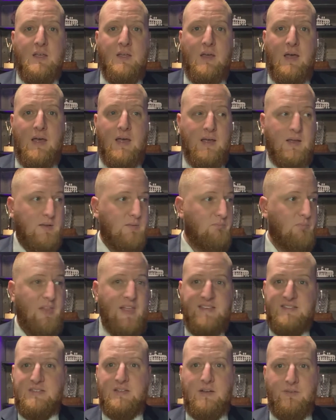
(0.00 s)

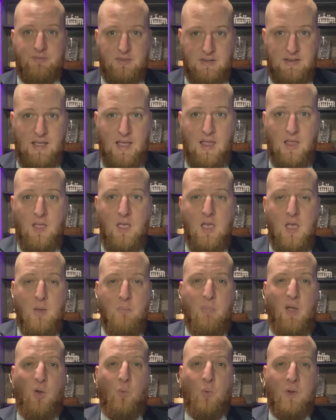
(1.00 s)
lesson of the day
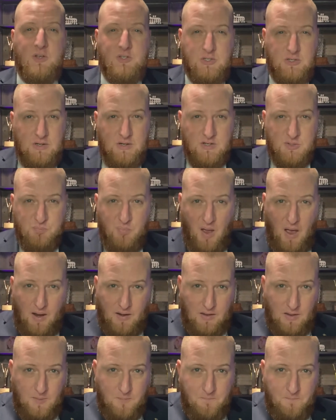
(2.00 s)
by reaching in his
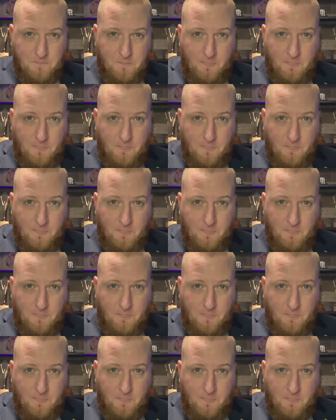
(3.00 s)
pocket,